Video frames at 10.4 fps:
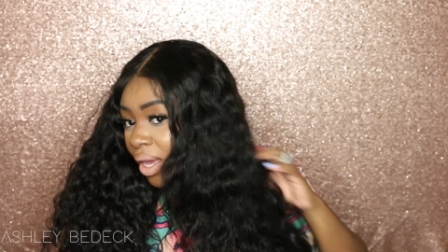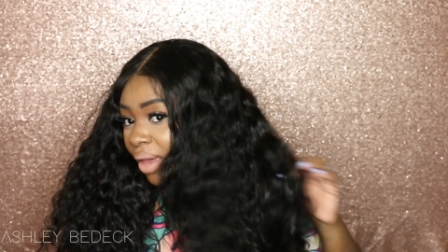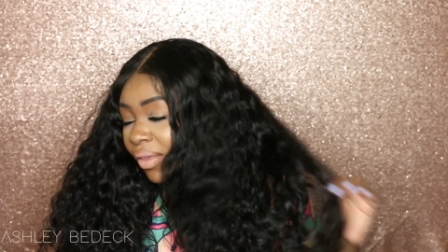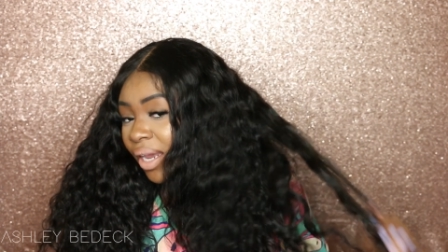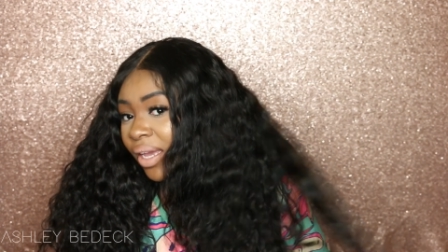
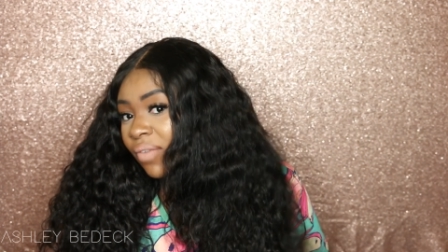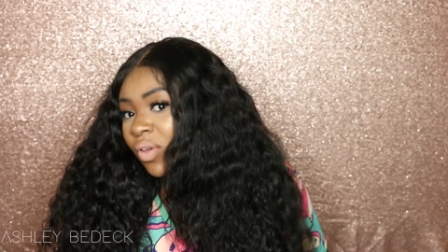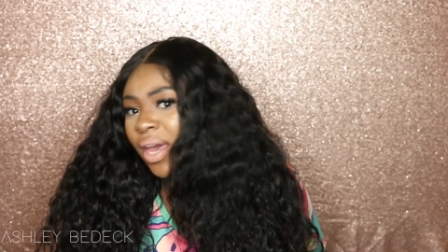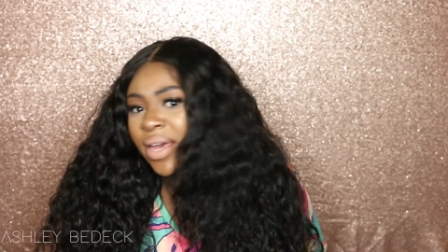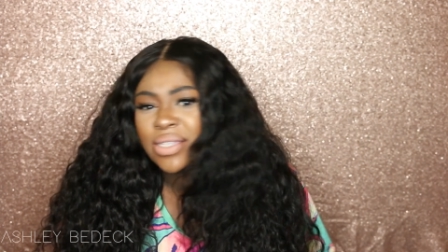And then I
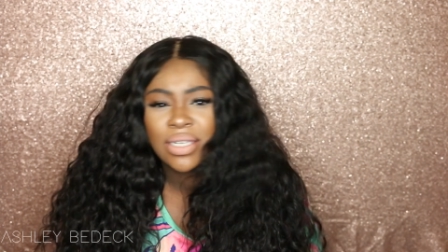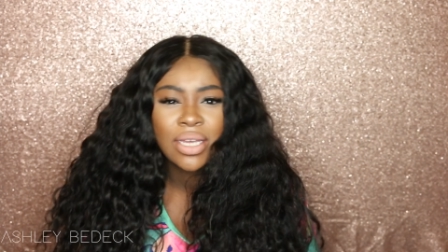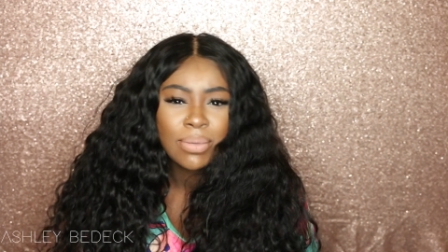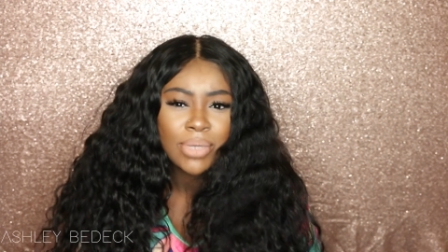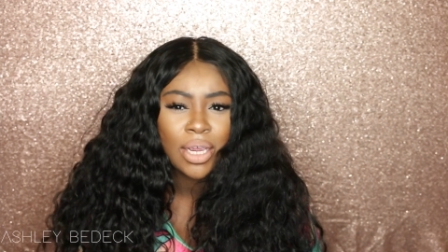gave you guys an
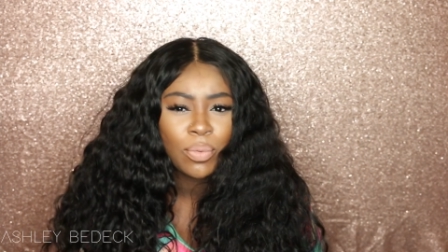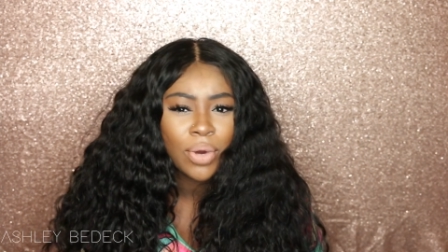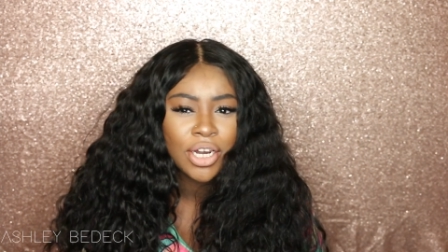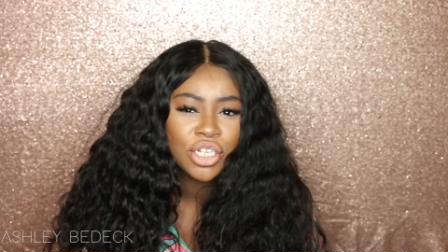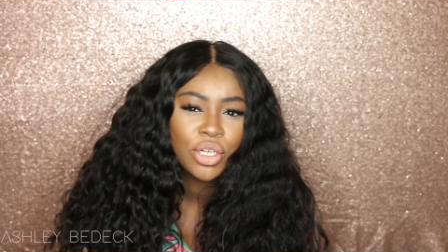update
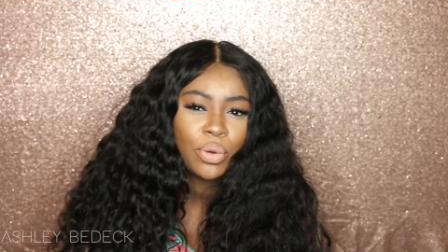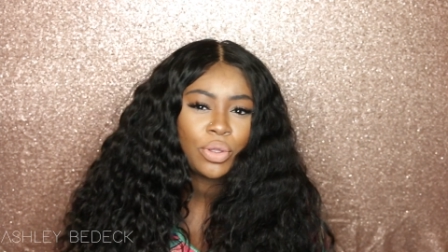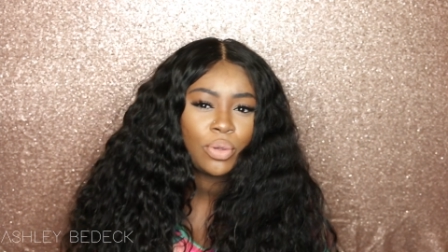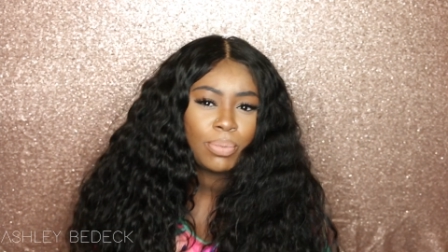where I showed you